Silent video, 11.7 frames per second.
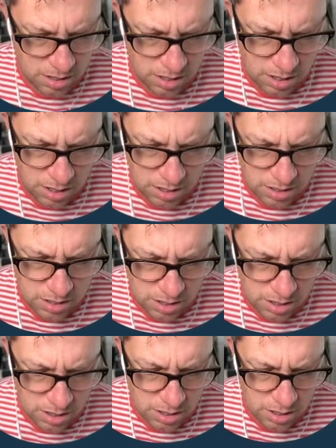
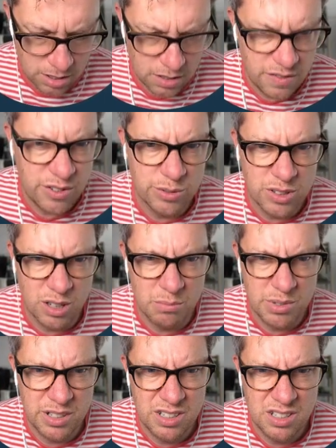Enter full stop.
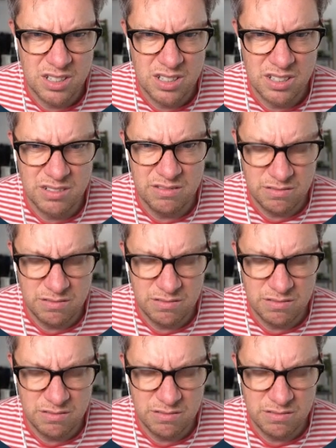Oh.